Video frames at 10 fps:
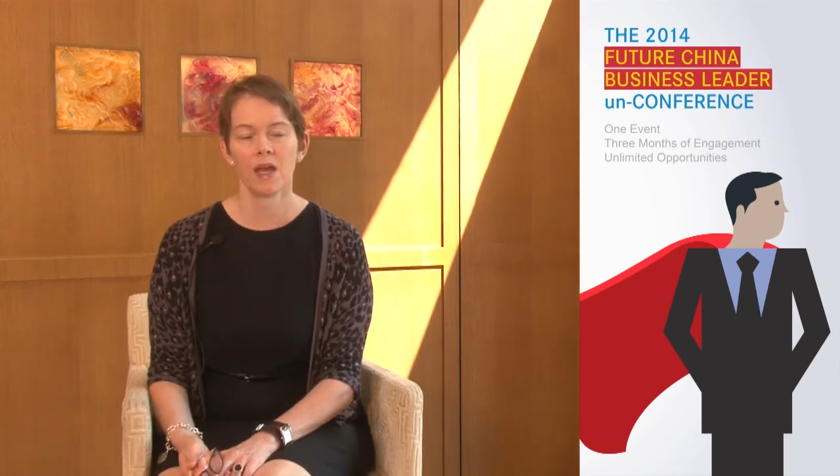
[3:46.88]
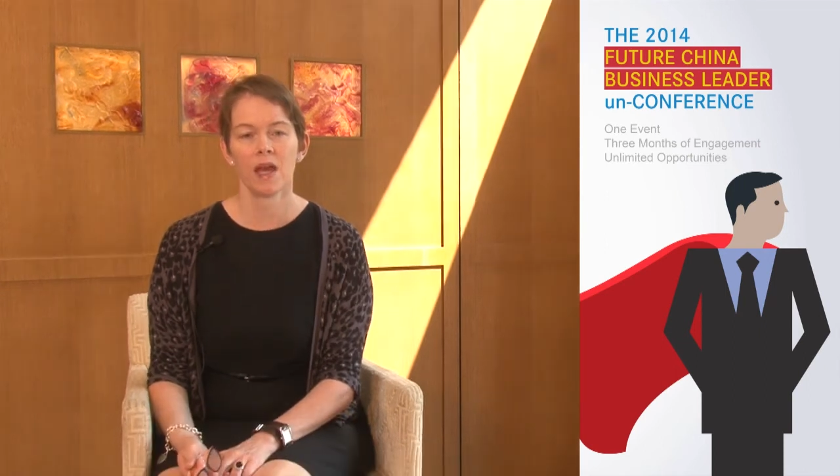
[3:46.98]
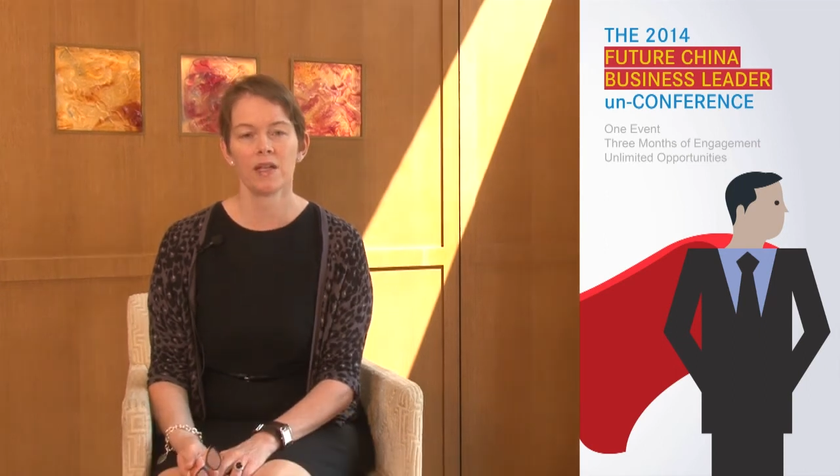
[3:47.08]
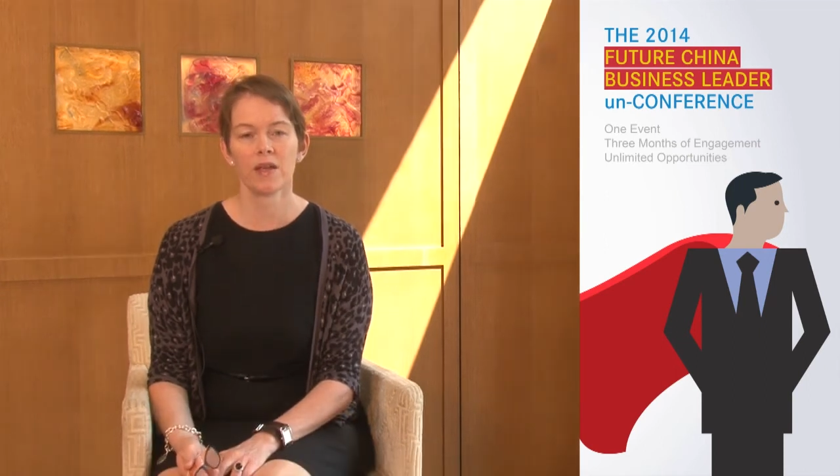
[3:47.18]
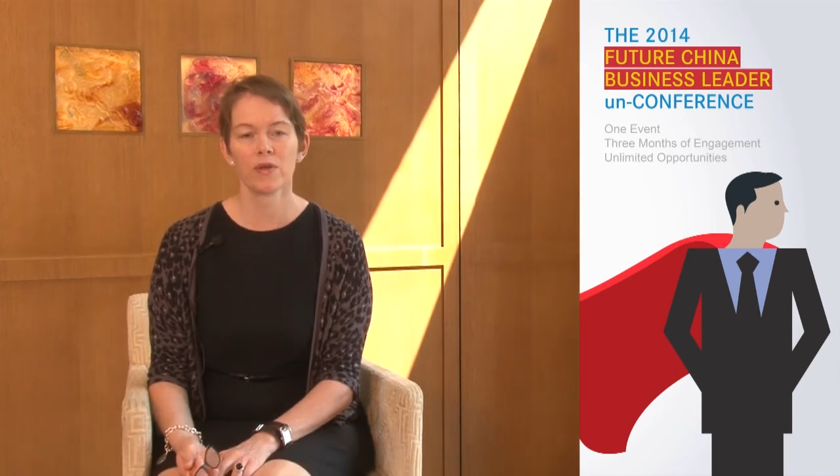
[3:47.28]

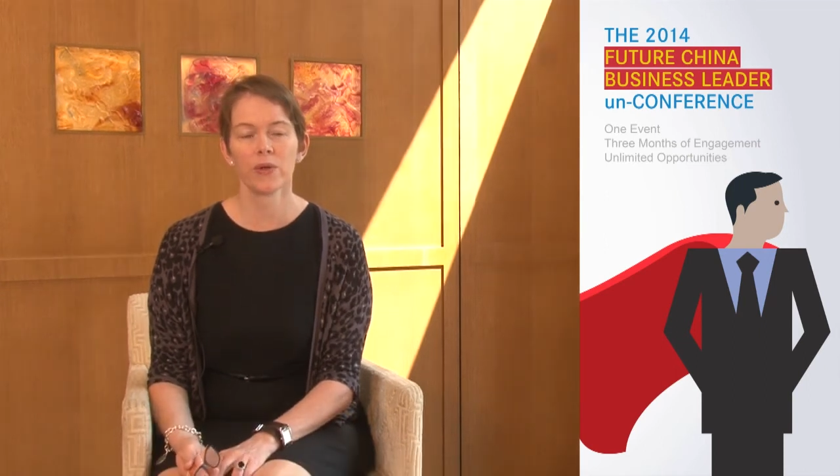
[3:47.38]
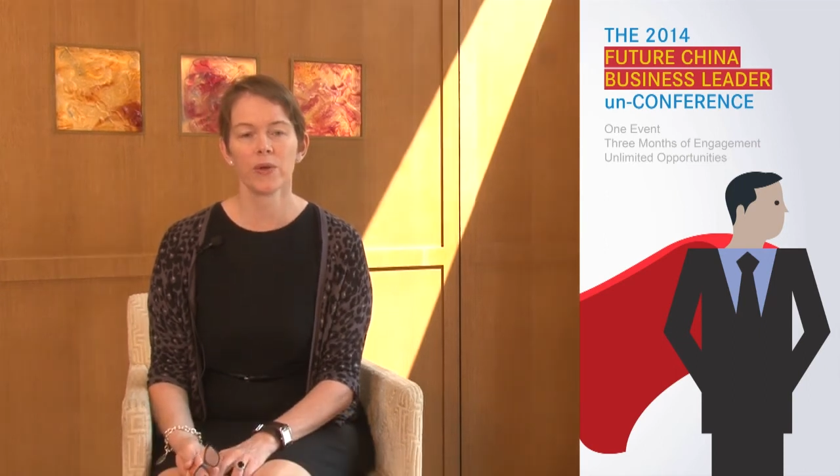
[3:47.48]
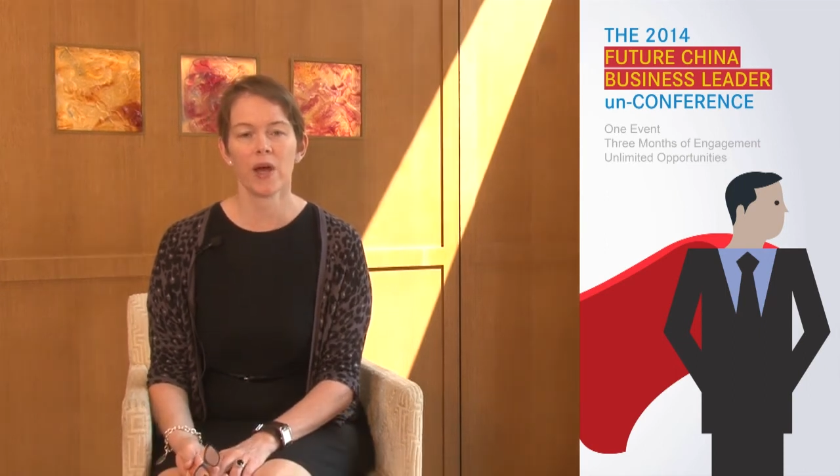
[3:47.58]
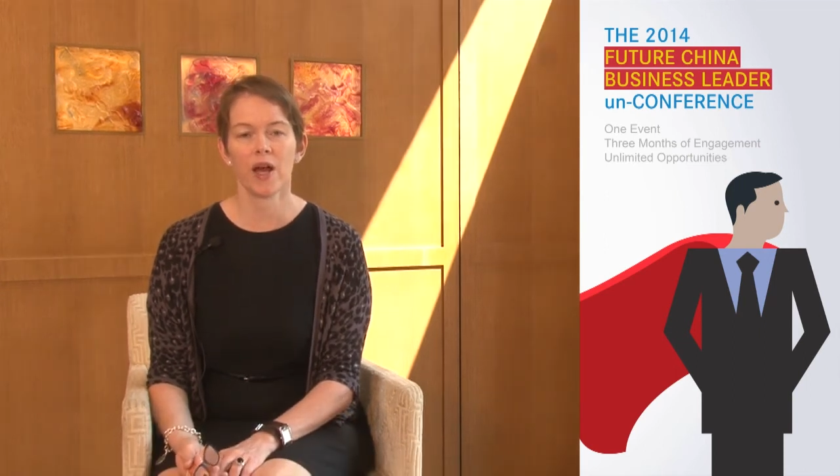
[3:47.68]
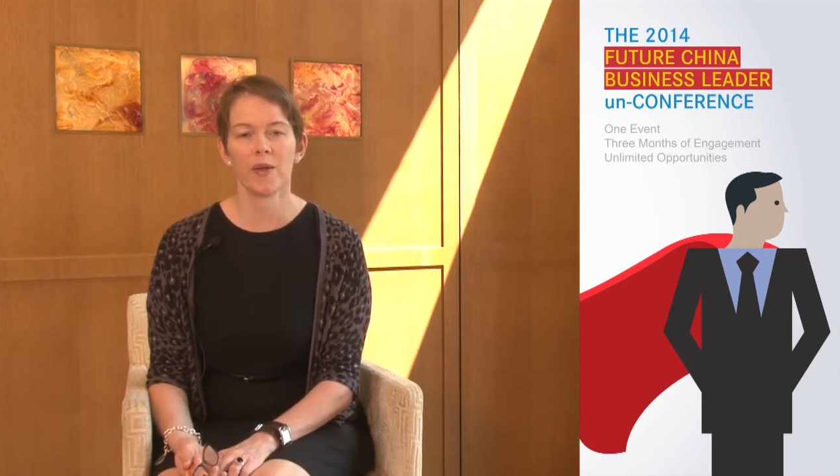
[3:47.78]

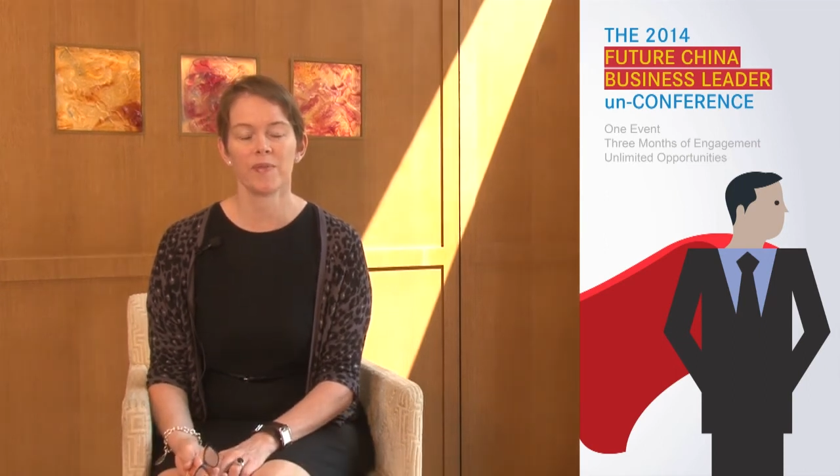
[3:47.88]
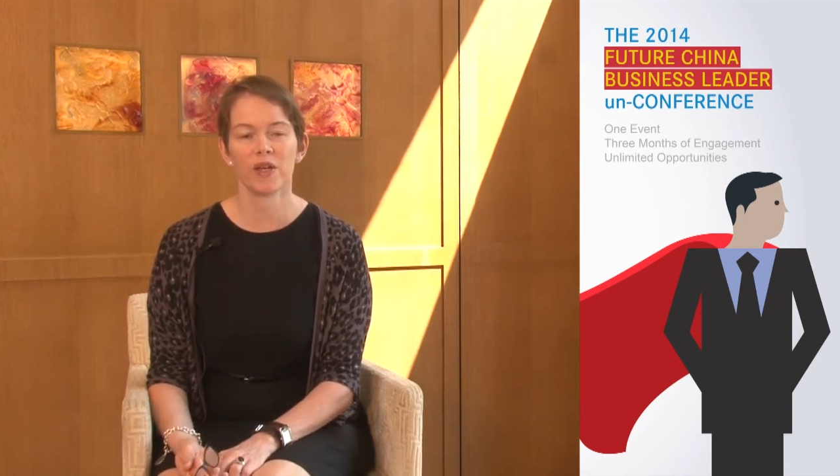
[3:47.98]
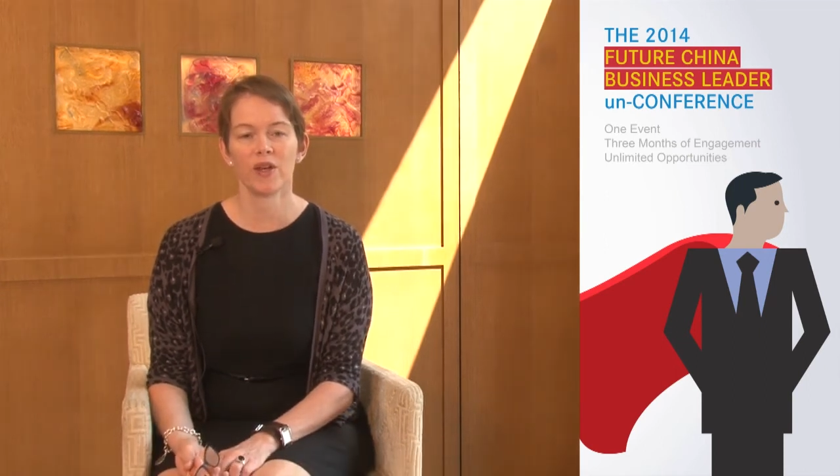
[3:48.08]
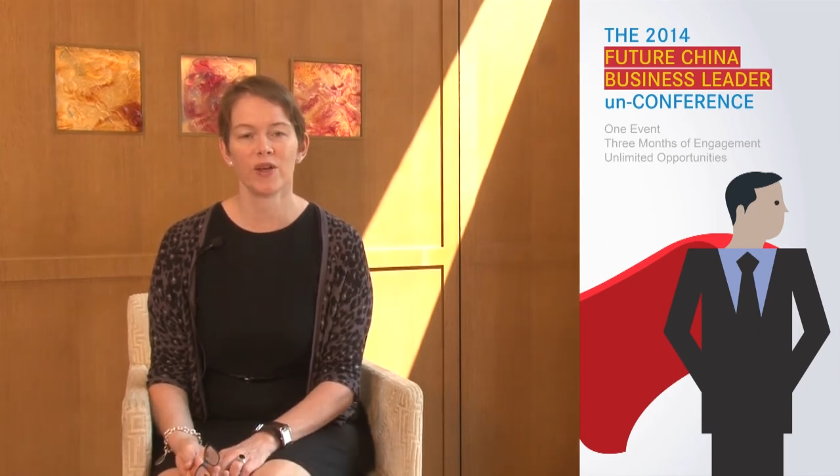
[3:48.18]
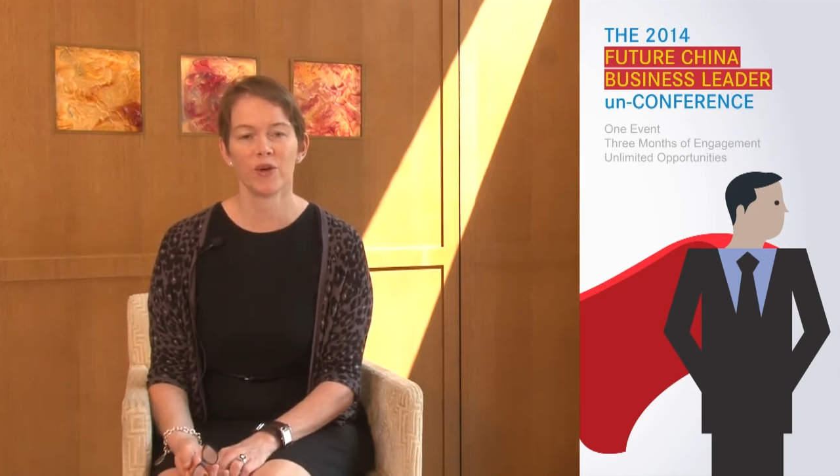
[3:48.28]
Another um,
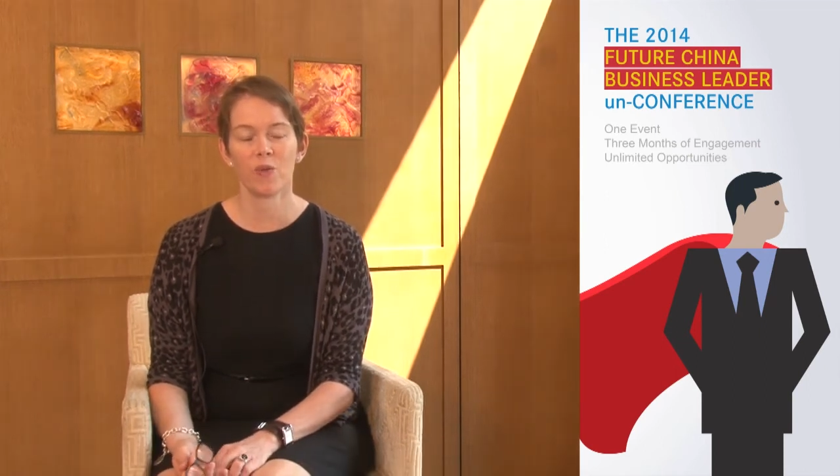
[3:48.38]
uh,